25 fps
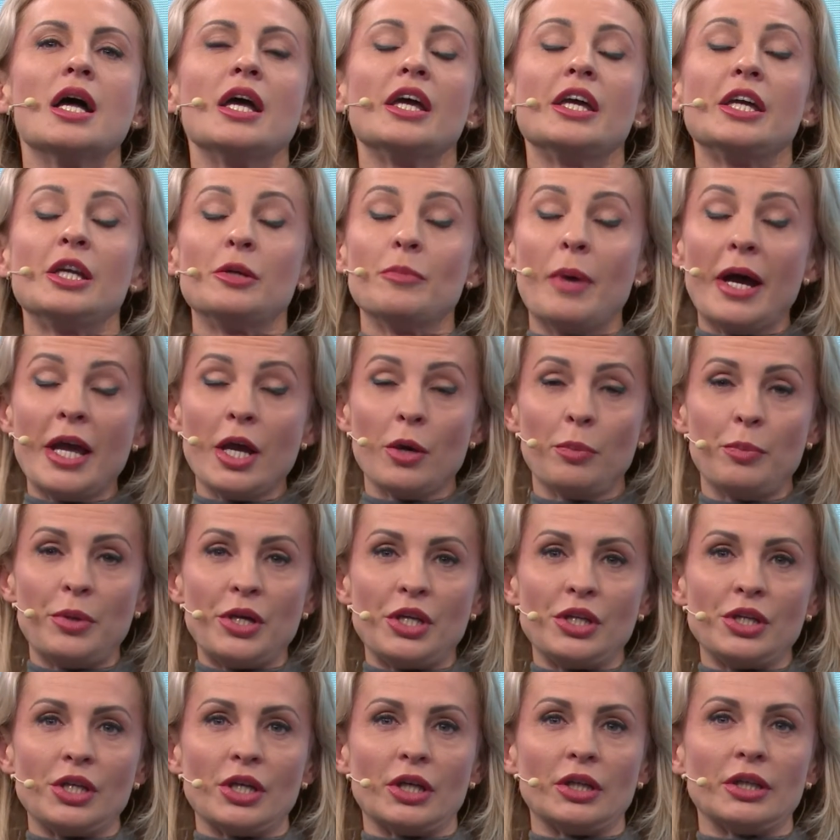In my
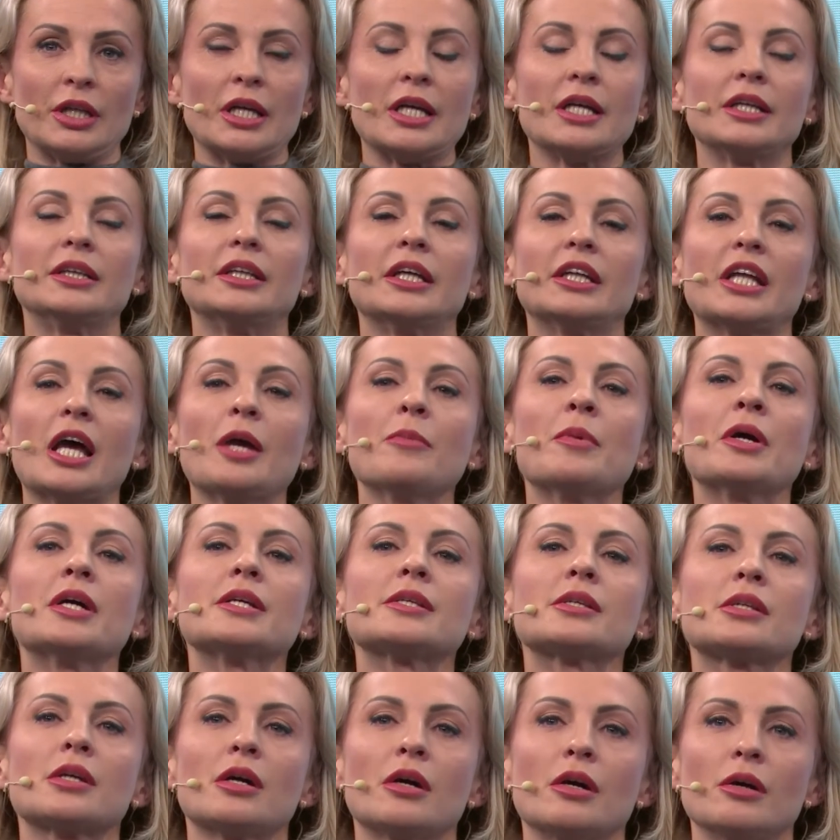opinion, the time
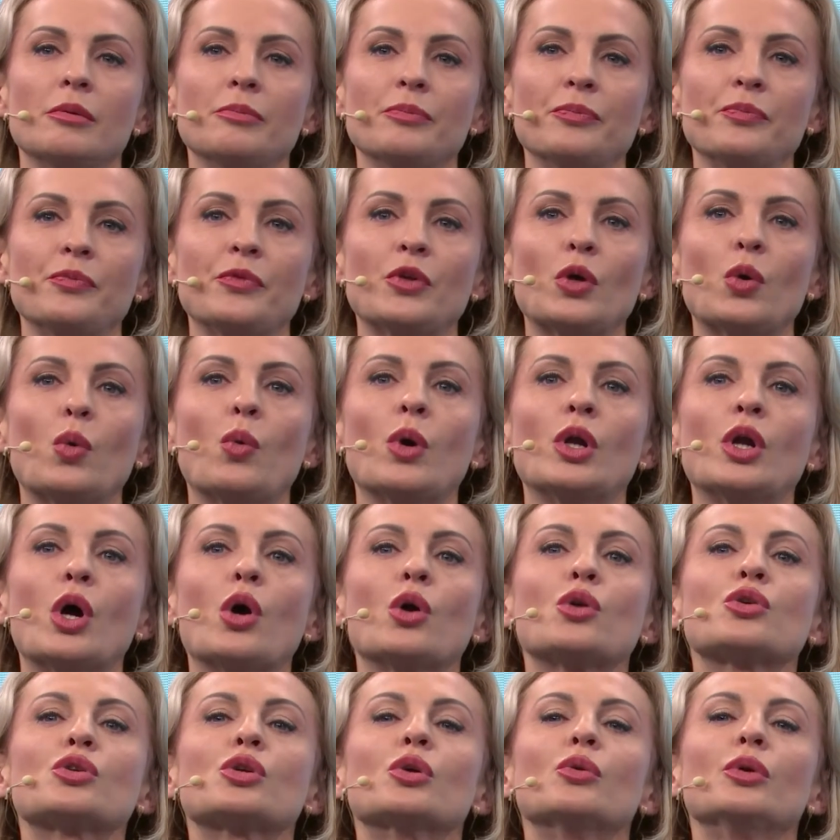has come when
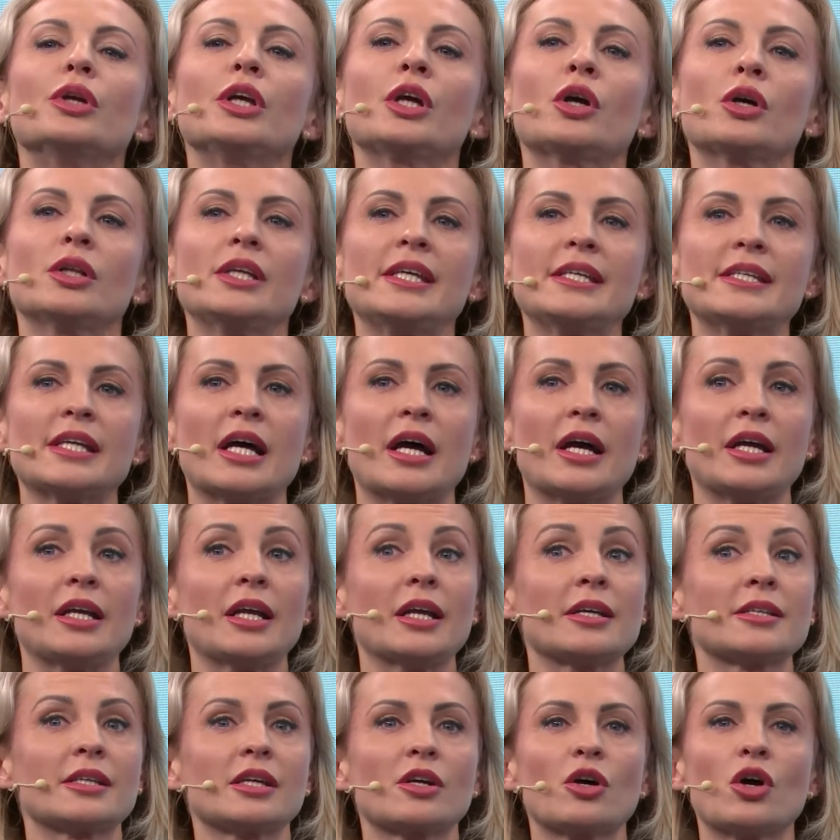also
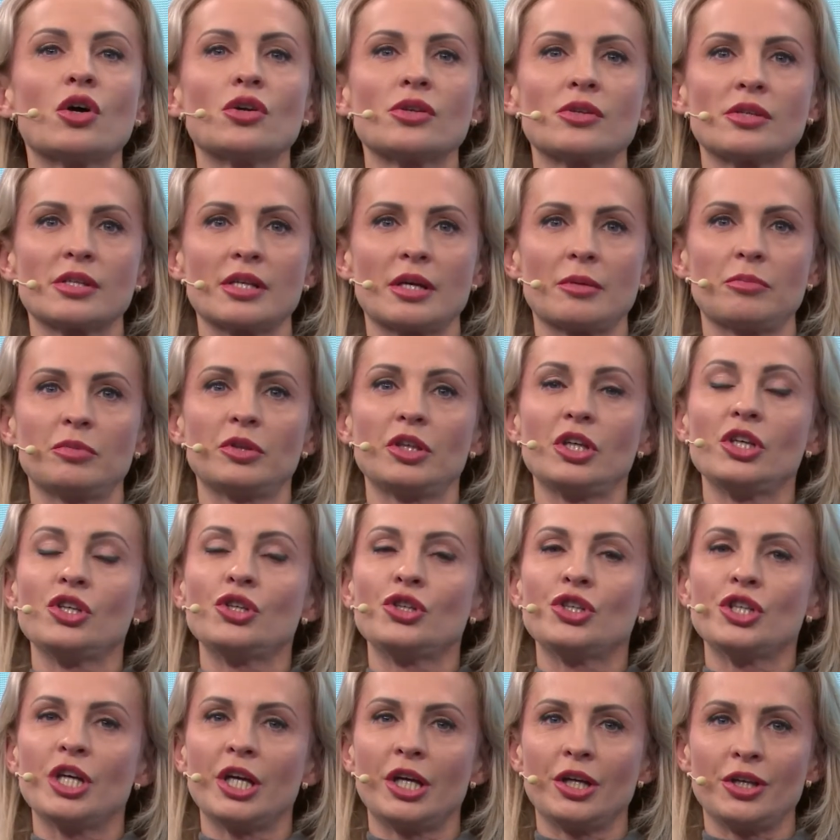eco-design as a concept
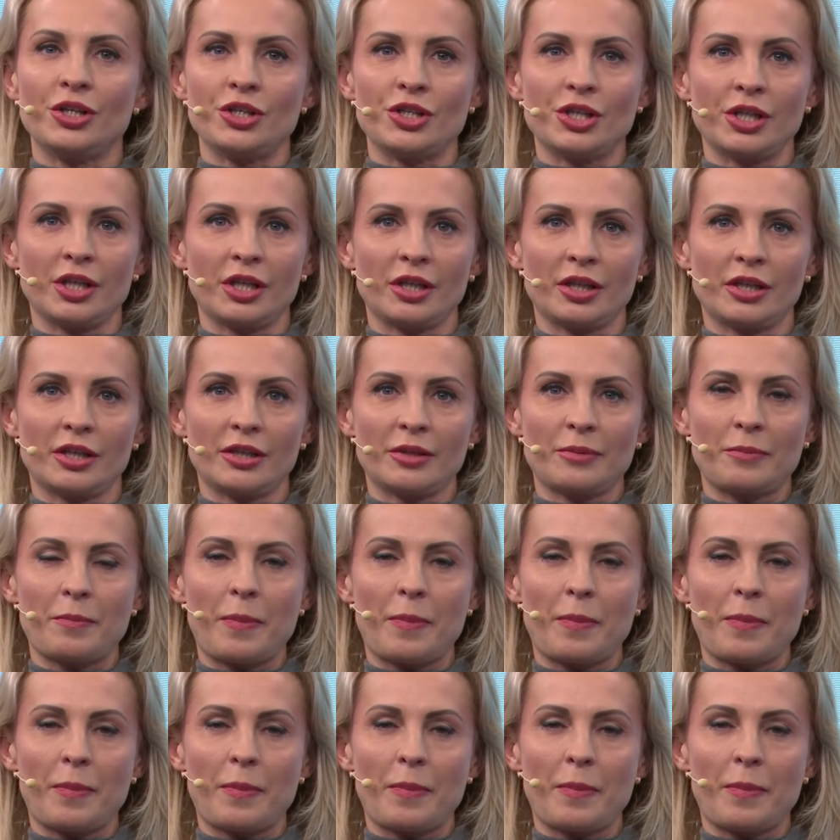is changing.